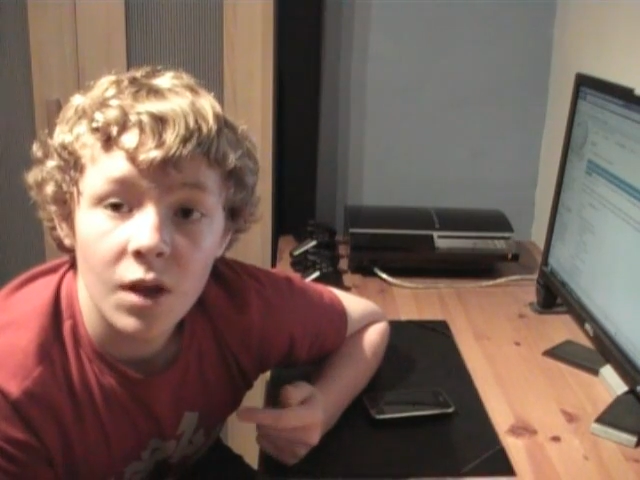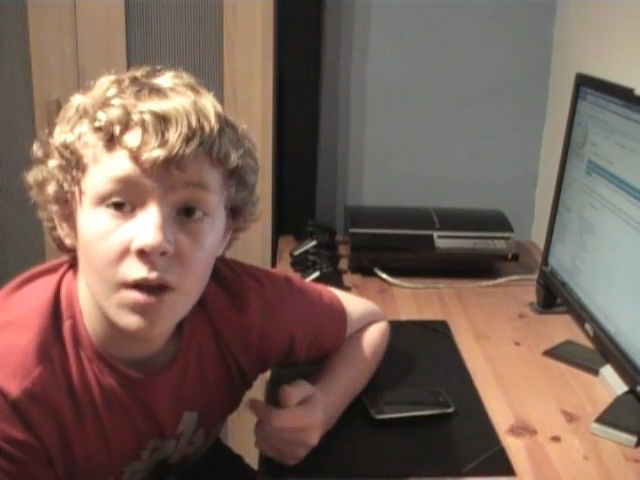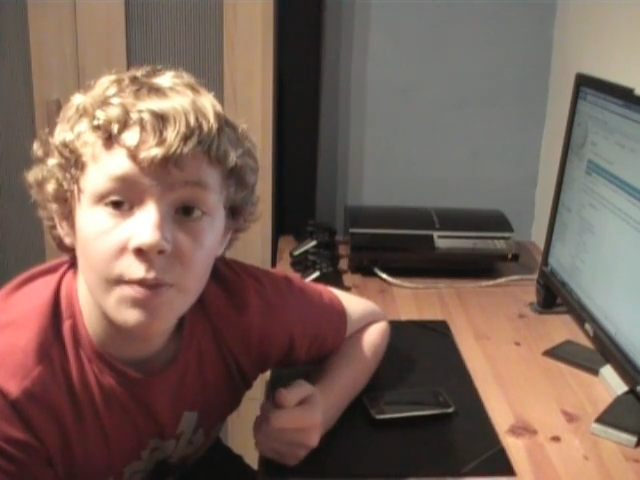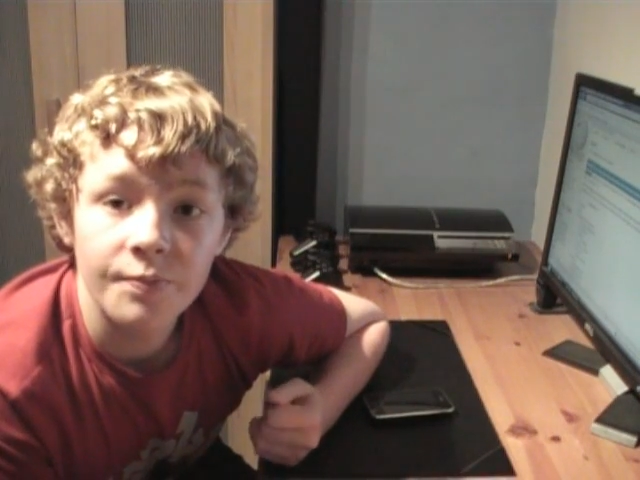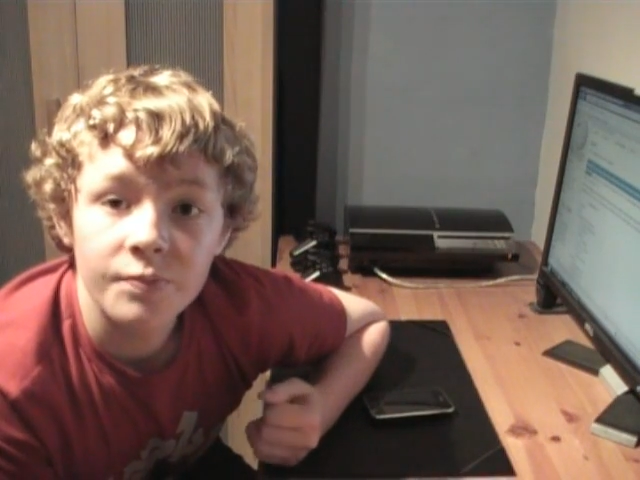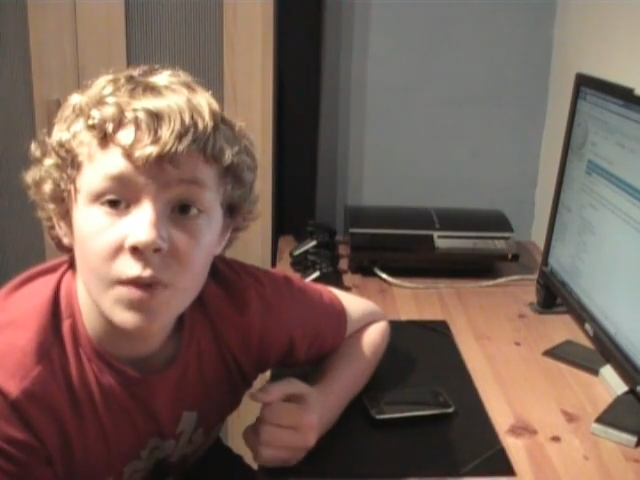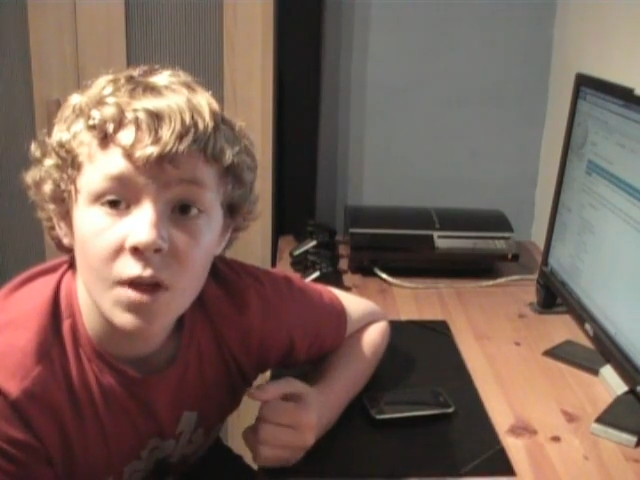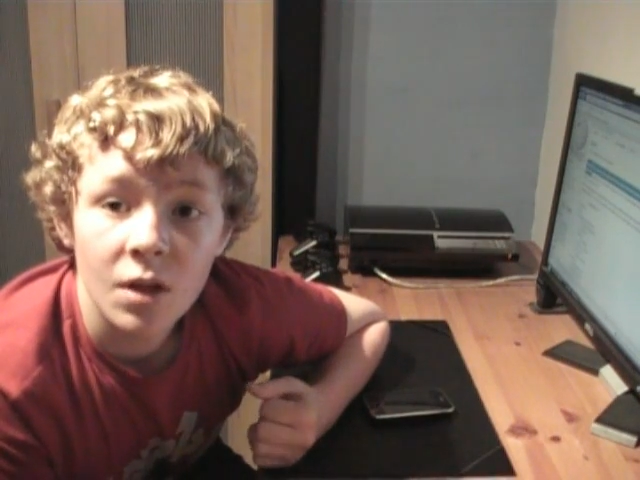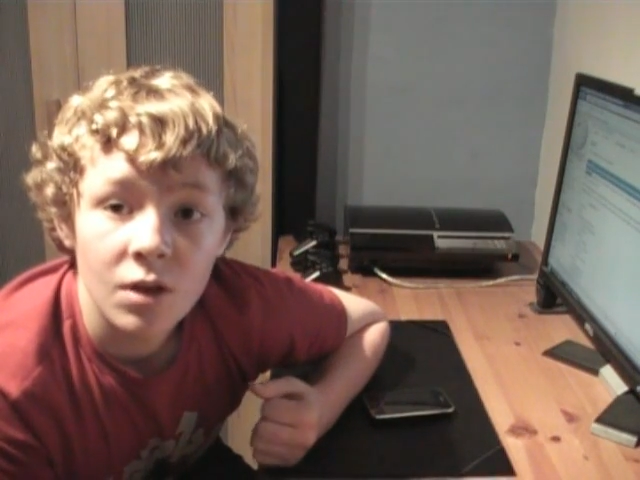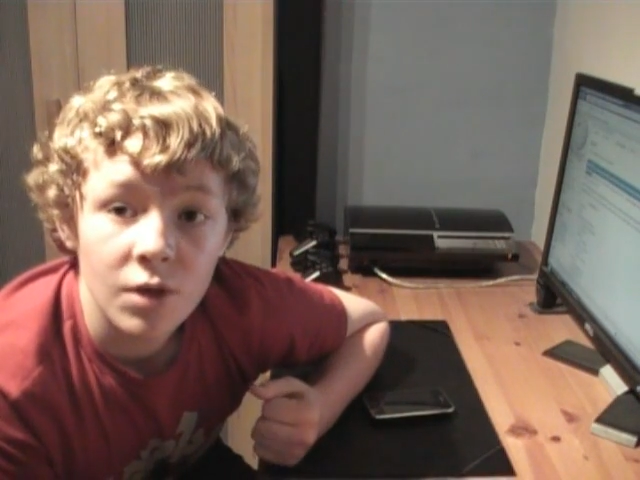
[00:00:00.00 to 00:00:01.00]
um,
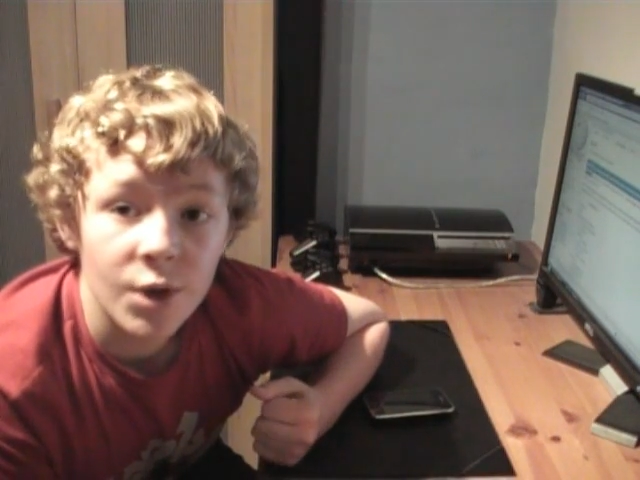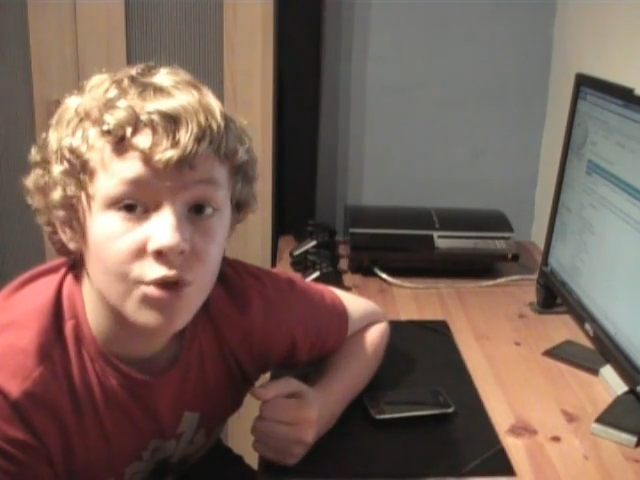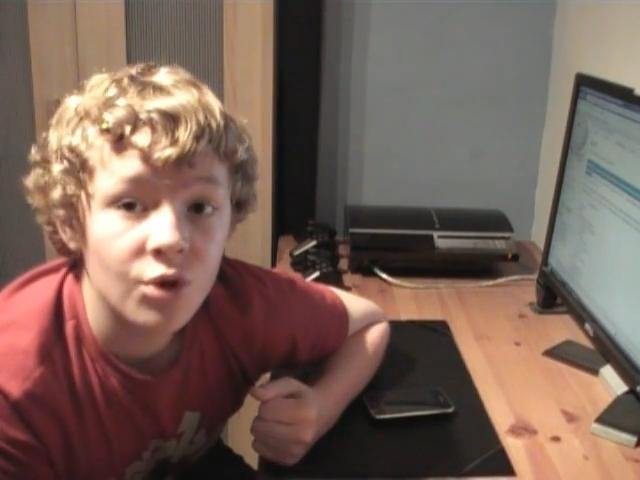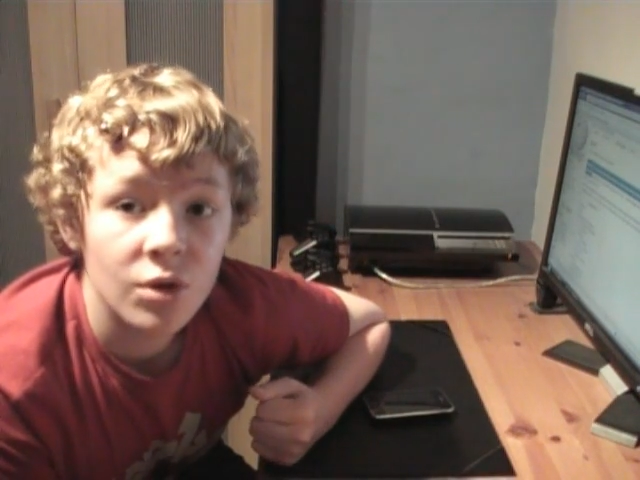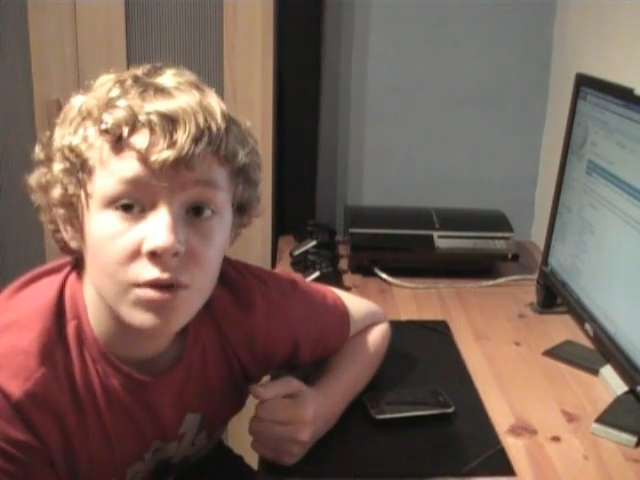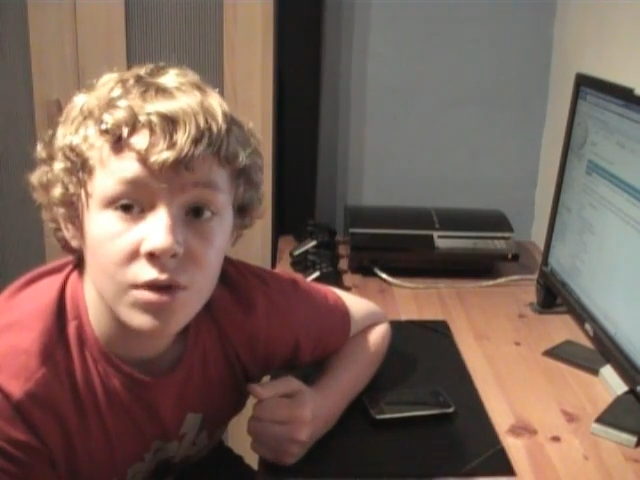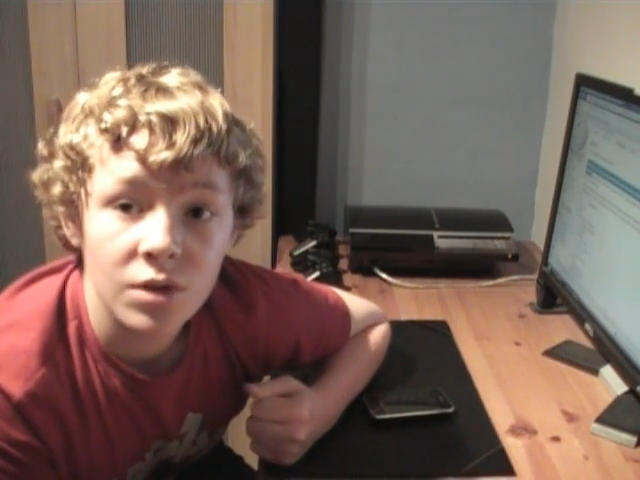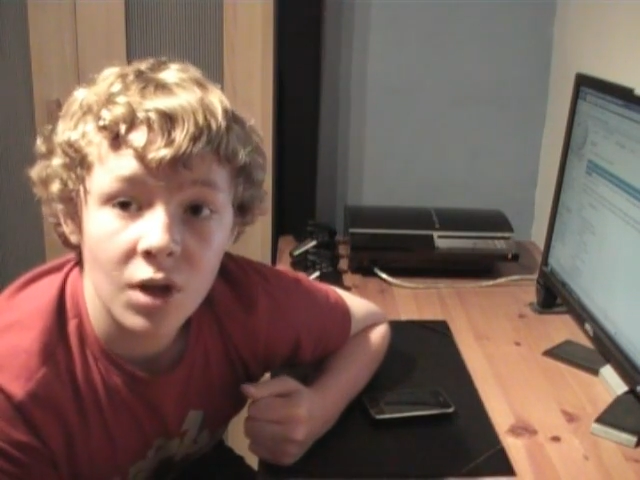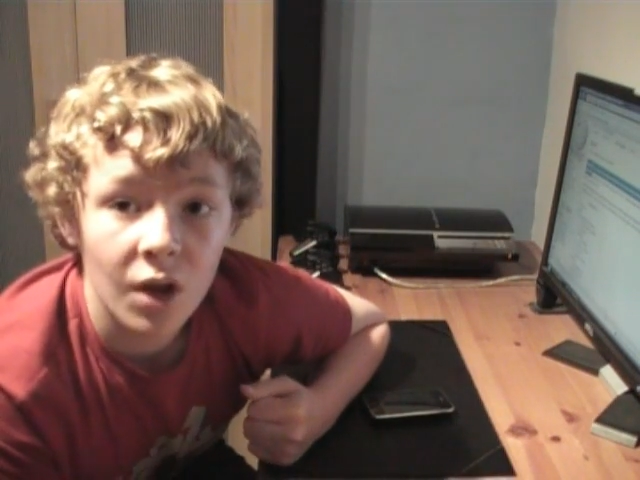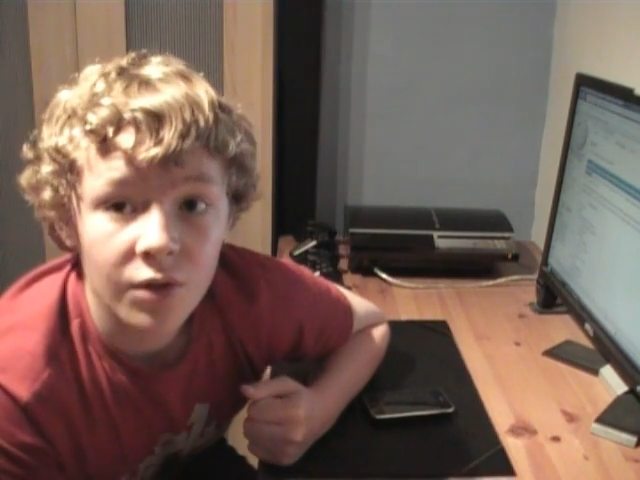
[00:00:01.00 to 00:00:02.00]
restaurants
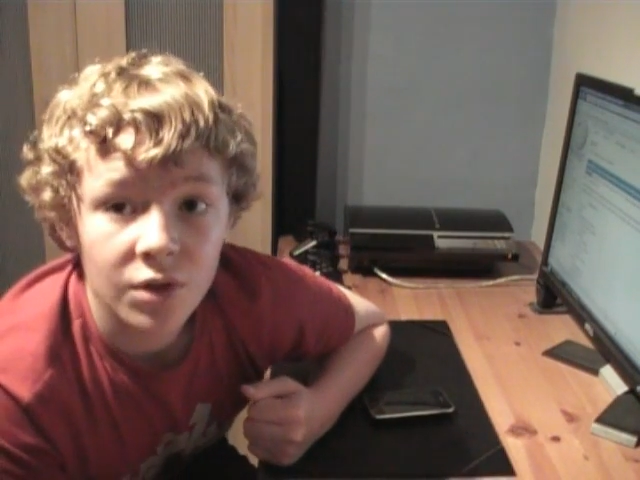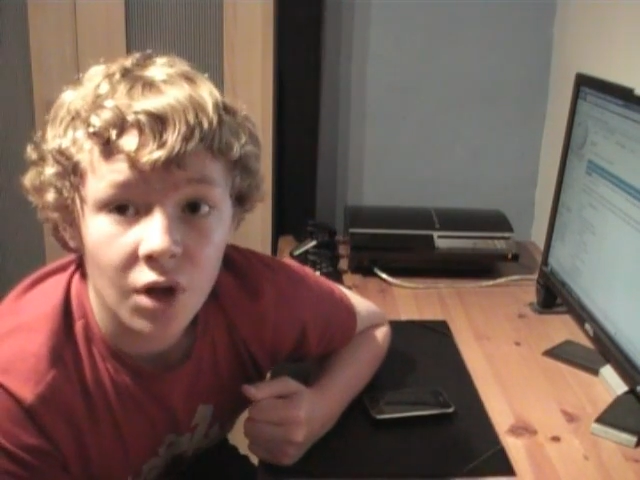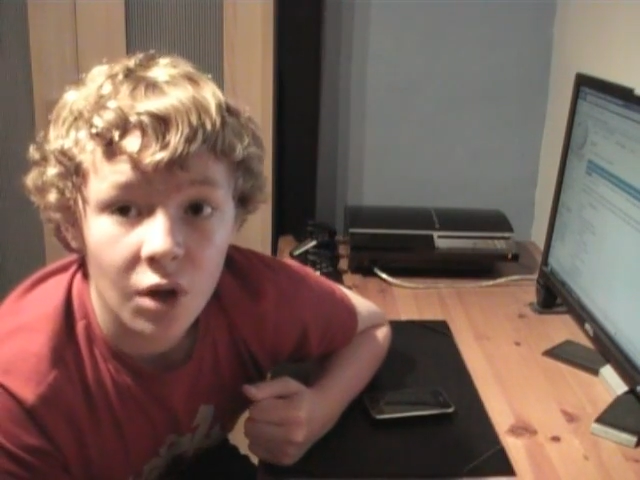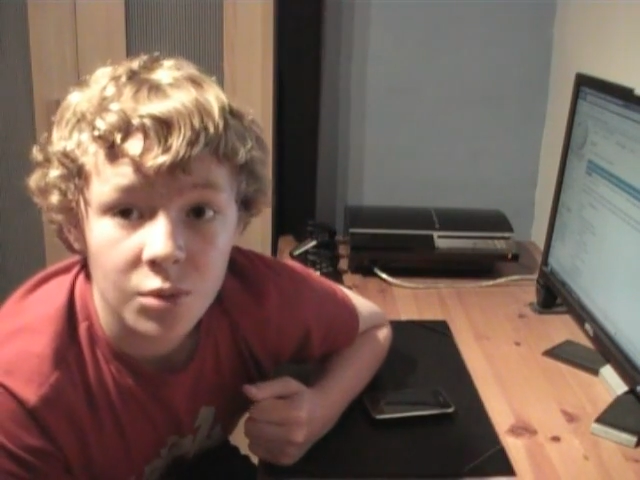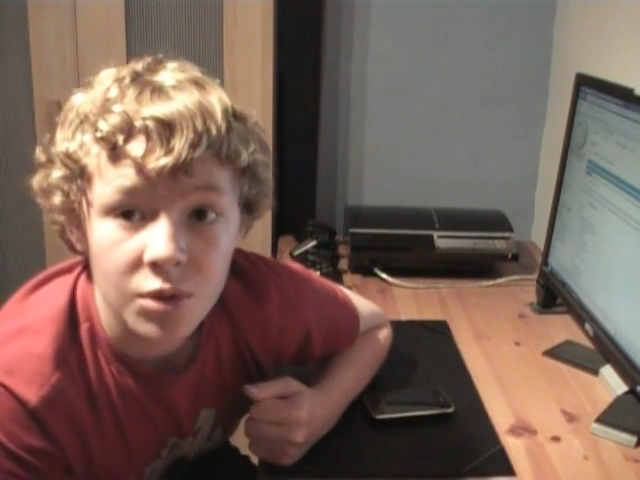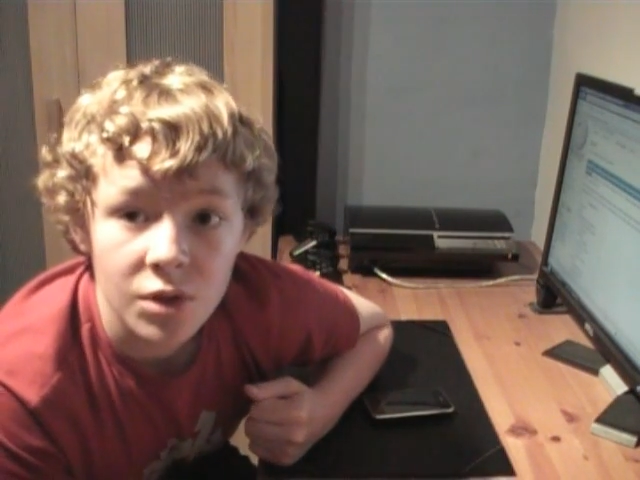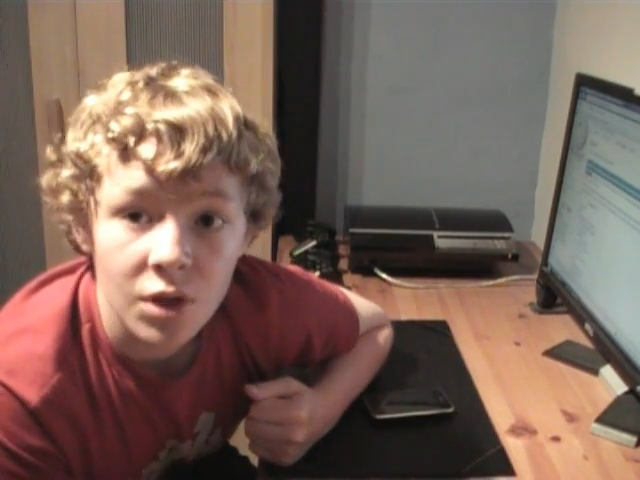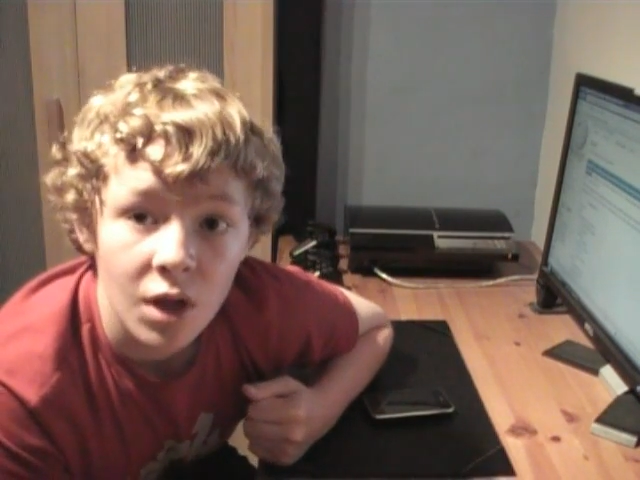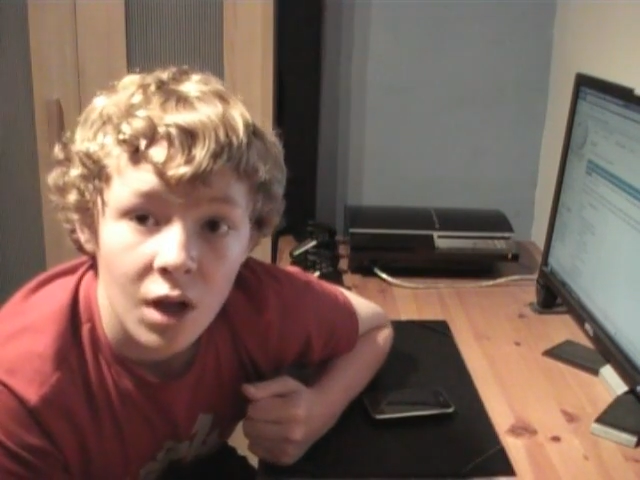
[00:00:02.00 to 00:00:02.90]
and coffee shops